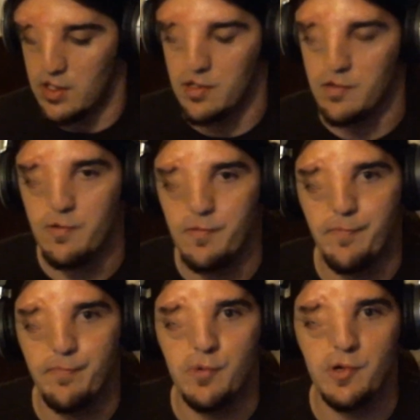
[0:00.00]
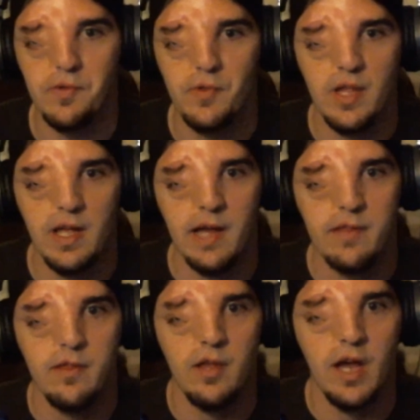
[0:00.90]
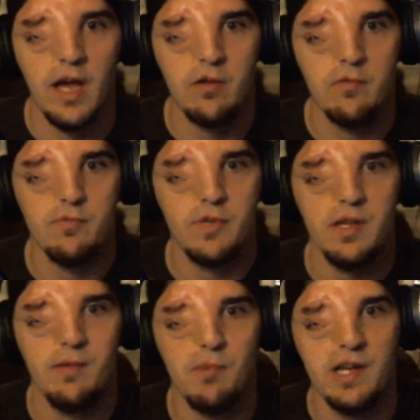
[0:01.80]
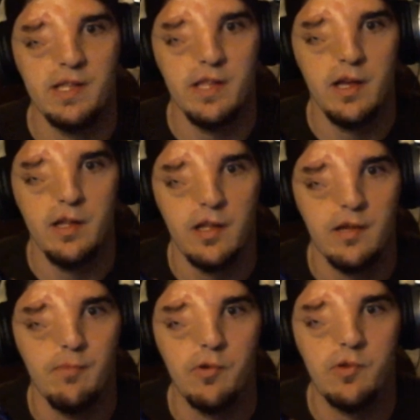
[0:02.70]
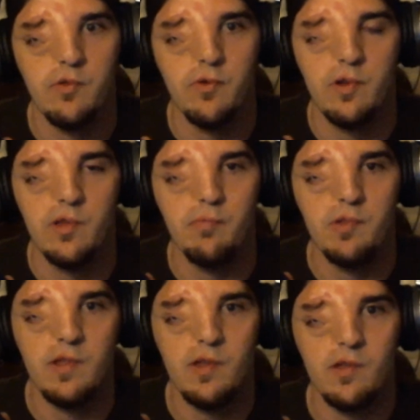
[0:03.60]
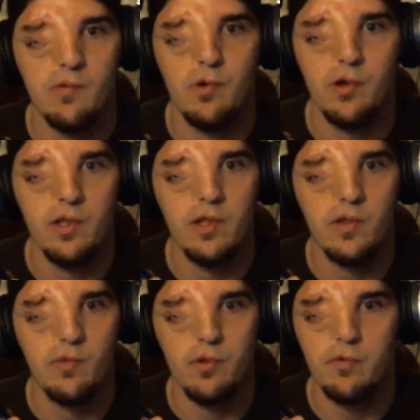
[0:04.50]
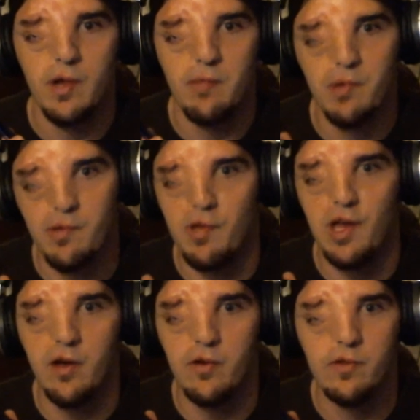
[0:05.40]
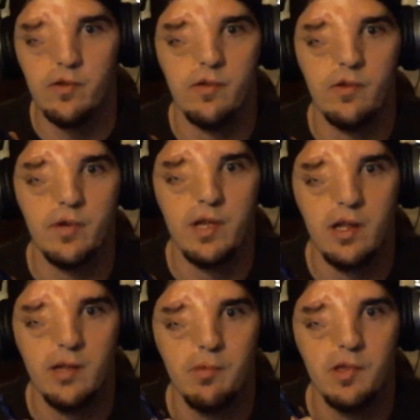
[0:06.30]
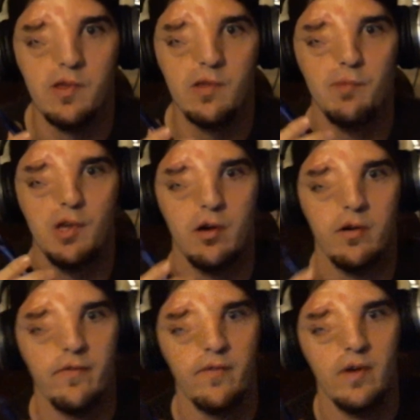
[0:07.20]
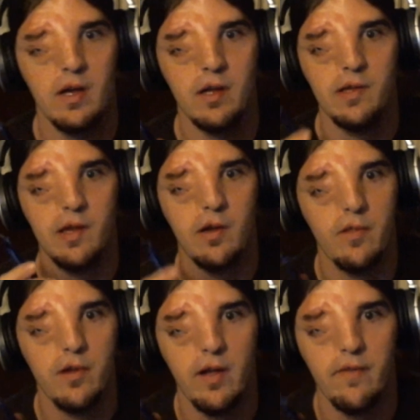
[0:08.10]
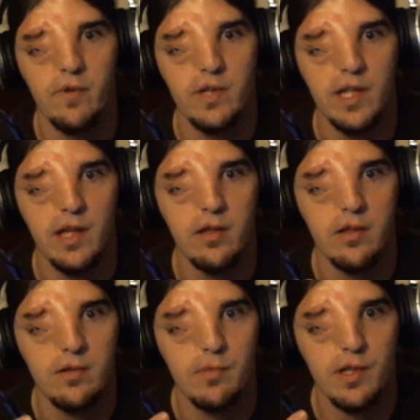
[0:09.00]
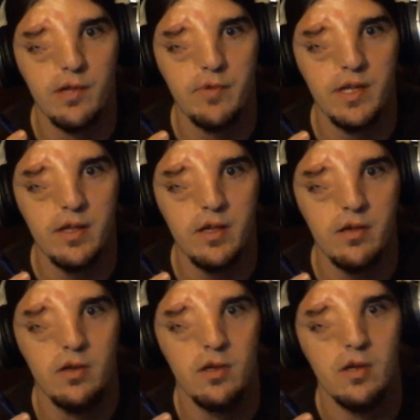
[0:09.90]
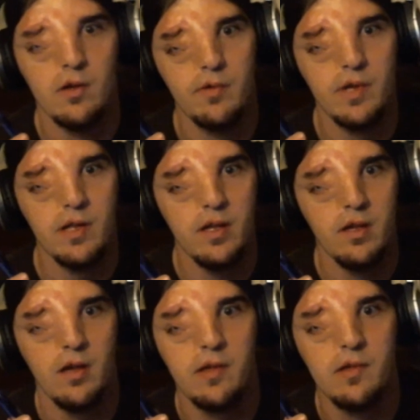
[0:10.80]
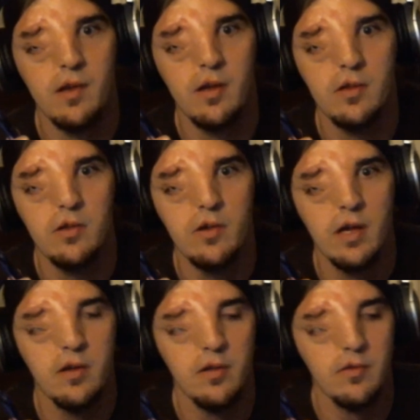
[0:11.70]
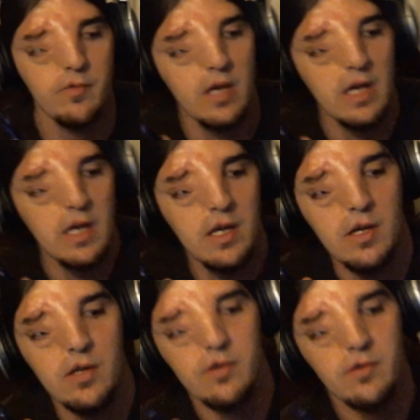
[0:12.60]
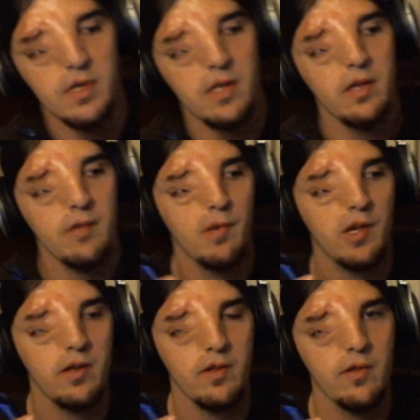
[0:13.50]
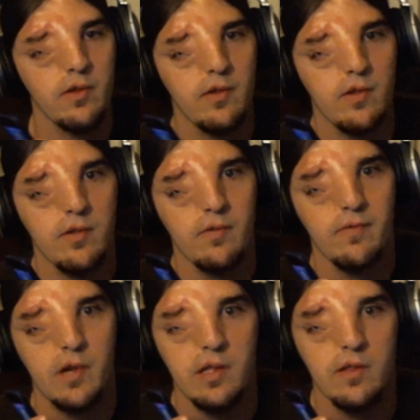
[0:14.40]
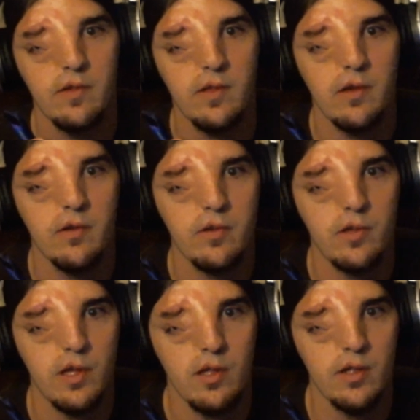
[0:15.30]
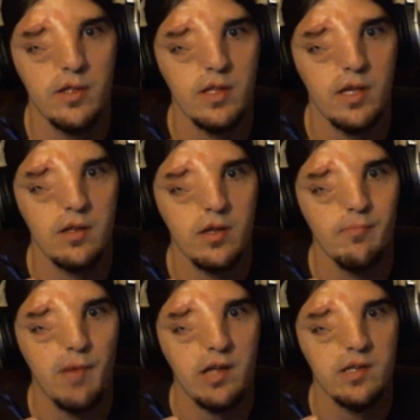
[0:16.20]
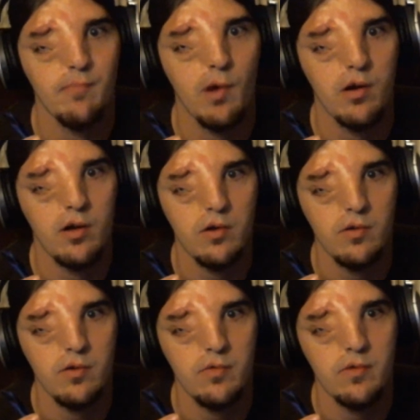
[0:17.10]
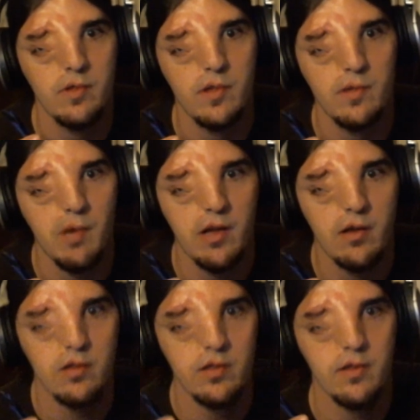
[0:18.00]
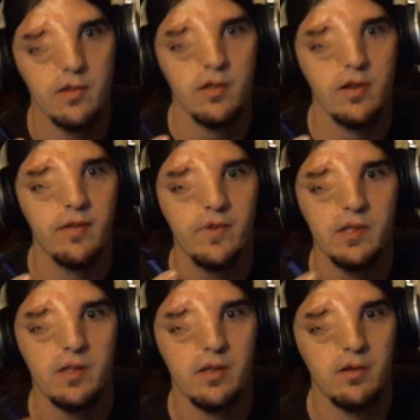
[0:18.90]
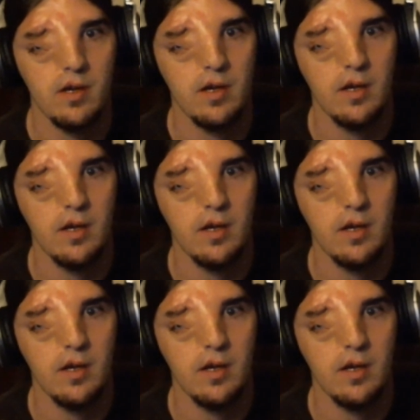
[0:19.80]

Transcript: Uh, but at I don't really mind that at most stores, but this one is one right by my house, so it kind of pisses me off because I go there every day, and I'm like, really, really, I st- you. Yeah. You really? Am I gonna just fucking steal shit and then come back tomorrow with a smile and everything?